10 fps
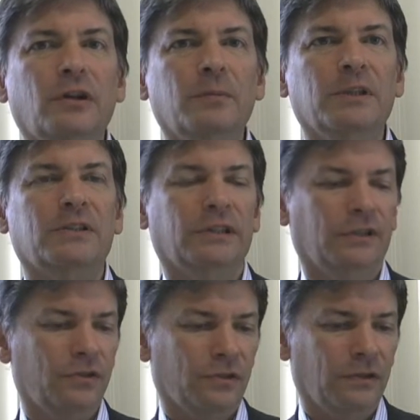
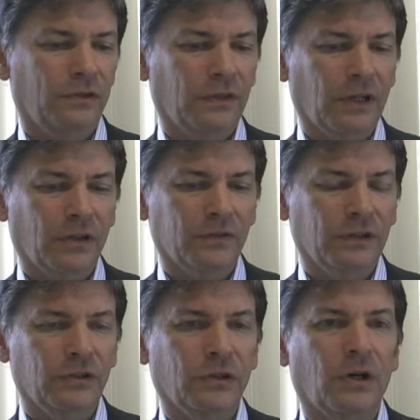nomenclature involved
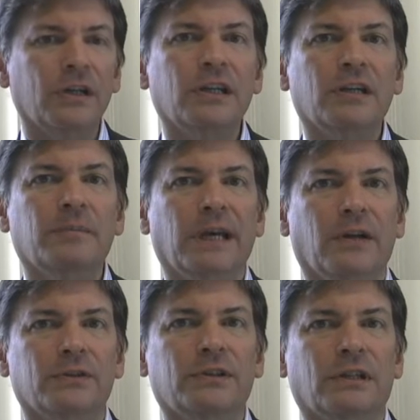in talking about